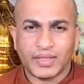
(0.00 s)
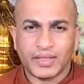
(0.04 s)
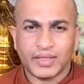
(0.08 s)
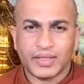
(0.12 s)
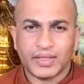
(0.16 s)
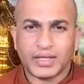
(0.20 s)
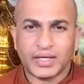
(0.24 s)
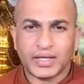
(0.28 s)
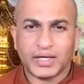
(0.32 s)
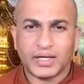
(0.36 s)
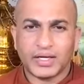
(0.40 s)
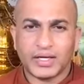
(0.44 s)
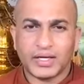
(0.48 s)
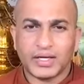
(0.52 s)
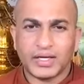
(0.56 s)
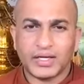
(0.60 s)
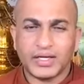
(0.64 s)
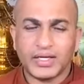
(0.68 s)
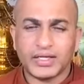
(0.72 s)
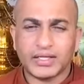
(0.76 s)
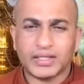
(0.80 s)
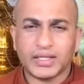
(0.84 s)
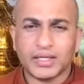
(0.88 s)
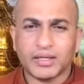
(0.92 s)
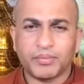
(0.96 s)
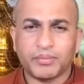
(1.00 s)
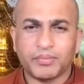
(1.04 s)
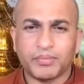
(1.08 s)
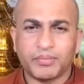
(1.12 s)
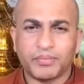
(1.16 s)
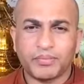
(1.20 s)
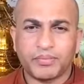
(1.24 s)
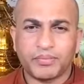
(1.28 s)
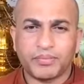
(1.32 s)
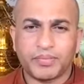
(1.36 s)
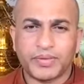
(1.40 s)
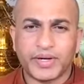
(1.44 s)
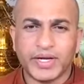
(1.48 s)
the little
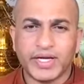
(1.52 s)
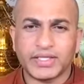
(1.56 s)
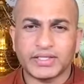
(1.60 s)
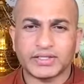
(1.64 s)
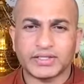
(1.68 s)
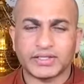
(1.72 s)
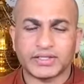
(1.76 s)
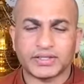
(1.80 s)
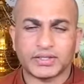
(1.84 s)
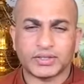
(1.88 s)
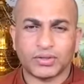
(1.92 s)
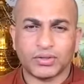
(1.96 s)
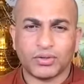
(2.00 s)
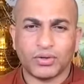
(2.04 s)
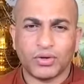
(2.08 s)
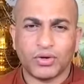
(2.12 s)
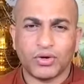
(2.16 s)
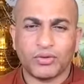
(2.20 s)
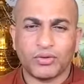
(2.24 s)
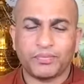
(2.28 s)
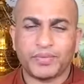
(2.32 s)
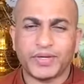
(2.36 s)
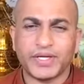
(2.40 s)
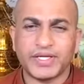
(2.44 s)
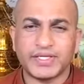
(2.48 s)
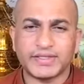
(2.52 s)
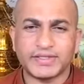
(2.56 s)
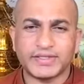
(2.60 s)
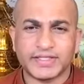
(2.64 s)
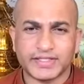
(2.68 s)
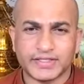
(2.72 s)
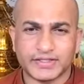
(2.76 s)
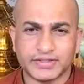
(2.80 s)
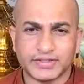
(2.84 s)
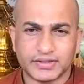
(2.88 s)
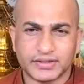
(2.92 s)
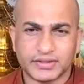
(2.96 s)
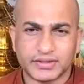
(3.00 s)
prince or
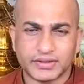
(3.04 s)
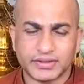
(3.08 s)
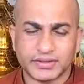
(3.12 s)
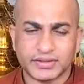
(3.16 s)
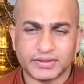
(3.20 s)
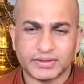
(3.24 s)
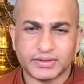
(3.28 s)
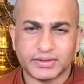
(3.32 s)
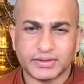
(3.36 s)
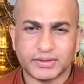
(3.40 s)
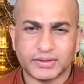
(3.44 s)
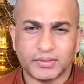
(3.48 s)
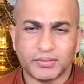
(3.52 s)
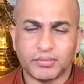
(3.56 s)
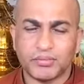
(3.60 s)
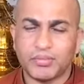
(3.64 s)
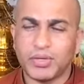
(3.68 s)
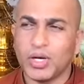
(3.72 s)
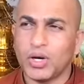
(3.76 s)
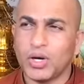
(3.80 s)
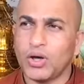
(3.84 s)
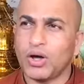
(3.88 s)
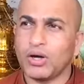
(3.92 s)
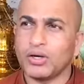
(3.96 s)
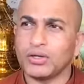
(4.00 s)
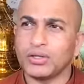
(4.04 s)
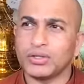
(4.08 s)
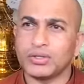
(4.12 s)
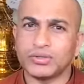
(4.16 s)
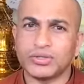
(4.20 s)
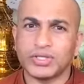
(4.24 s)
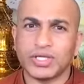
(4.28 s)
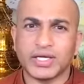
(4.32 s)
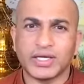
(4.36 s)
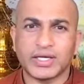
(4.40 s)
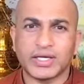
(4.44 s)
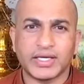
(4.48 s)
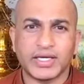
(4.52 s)
princess belong to
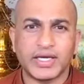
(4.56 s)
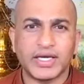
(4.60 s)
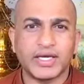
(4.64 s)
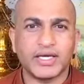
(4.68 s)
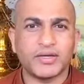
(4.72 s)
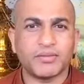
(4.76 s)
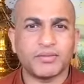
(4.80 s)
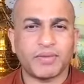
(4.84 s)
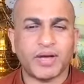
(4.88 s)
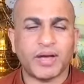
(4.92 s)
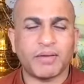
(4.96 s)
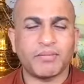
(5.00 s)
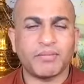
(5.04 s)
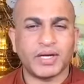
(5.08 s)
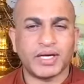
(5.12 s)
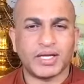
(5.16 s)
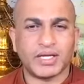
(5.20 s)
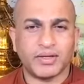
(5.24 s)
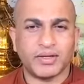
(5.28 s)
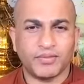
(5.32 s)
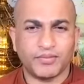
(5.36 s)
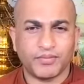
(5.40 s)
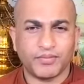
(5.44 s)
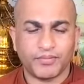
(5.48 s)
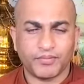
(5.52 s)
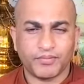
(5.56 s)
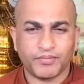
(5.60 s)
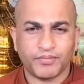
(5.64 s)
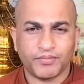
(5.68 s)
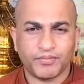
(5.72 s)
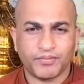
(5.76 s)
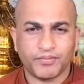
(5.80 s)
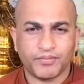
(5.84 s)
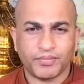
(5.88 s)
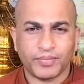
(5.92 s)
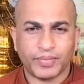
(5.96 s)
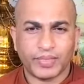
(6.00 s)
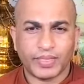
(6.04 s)
the king family.
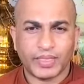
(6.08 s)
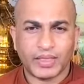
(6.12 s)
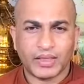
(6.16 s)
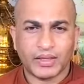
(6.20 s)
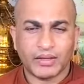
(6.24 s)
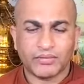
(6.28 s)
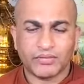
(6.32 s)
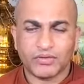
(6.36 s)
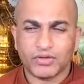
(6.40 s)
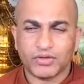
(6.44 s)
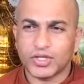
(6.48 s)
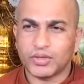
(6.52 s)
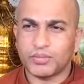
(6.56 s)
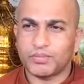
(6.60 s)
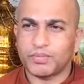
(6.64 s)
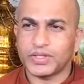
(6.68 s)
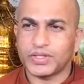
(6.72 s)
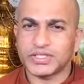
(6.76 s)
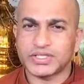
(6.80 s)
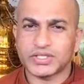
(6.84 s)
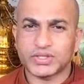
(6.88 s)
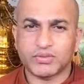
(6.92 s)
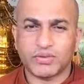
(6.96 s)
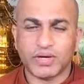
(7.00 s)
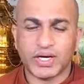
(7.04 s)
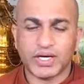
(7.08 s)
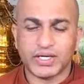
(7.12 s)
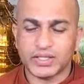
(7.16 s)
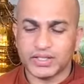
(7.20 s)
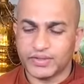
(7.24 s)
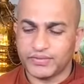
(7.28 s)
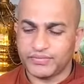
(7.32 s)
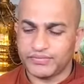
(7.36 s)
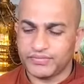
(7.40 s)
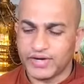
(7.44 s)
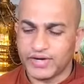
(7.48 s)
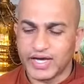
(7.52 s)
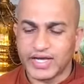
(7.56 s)
So the first one,
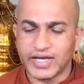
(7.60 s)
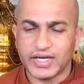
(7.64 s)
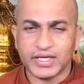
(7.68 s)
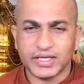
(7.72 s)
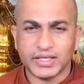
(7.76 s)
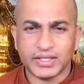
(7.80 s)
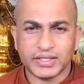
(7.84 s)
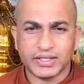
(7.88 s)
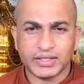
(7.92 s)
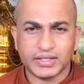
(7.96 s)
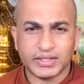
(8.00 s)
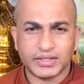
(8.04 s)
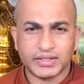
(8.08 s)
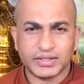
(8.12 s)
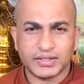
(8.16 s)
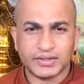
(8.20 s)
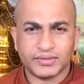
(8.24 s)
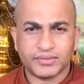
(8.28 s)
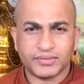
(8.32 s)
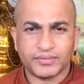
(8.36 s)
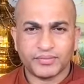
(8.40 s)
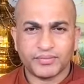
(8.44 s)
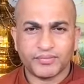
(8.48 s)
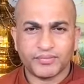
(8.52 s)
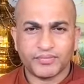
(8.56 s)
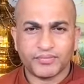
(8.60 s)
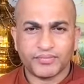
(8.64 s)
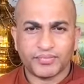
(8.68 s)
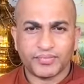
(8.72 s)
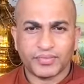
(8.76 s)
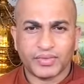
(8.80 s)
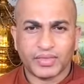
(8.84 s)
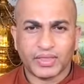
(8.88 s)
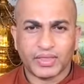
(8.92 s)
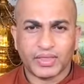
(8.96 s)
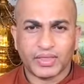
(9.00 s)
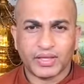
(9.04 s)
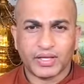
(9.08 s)
the fire,
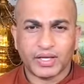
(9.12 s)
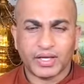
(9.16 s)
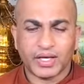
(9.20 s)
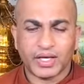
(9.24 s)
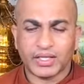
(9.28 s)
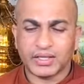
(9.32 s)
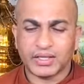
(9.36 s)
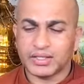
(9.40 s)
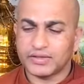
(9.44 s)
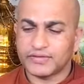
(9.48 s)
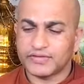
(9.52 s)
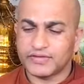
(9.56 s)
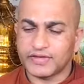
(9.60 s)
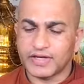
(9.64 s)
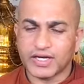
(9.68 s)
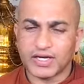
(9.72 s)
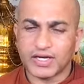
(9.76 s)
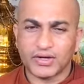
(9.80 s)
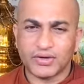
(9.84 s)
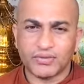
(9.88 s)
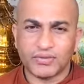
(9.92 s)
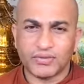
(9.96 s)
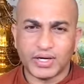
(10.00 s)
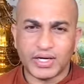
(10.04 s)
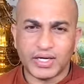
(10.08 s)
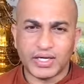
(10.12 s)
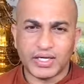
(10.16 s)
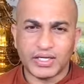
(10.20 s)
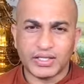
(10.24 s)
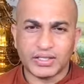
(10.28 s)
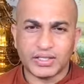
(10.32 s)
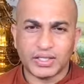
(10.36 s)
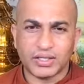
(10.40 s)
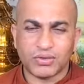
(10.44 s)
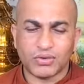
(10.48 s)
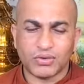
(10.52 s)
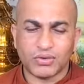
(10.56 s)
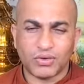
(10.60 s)
and the second one,
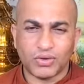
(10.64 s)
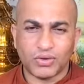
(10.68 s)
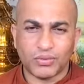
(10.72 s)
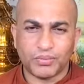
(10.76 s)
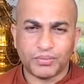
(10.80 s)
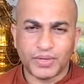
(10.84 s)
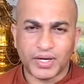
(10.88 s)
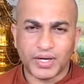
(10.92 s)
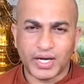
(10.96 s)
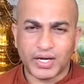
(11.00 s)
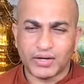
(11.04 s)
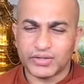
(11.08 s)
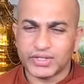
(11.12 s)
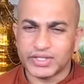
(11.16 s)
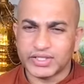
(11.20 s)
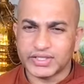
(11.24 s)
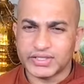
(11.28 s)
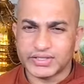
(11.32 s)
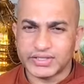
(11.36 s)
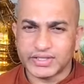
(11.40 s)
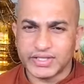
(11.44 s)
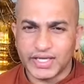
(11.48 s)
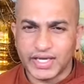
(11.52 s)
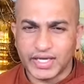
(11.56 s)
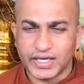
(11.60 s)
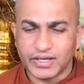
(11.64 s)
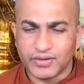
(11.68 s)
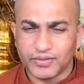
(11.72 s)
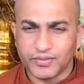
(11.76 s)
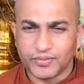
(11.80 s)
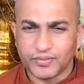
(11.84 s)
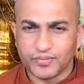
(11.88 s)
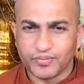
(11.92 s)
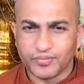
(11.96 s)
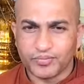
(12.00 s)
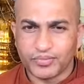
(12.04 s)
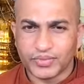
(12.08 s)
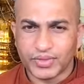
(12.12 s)
little cobra or the snake,
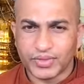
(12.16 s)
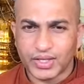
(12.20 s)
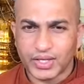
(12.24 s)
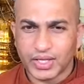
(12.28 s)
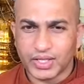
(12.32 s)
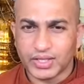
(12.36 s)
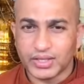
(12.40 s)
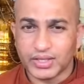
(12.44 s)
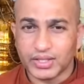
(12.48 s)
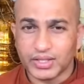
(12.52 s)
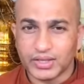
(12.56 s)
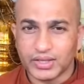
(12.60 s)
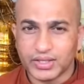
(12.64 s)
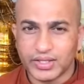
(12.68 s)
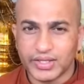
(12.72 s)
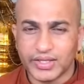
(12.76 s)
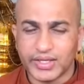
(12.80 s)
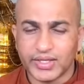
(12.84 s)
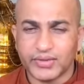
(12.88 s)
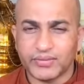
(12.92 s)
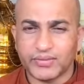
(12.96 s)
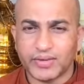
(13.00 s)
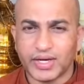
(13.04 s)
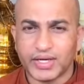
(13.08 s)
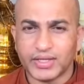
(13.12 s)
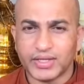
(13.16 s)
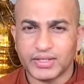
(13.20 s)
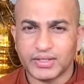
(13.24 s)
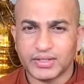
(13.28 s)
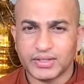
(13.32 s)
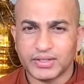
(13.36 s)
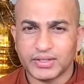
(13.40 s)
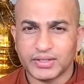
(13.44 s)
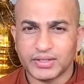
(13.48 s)
and the third one,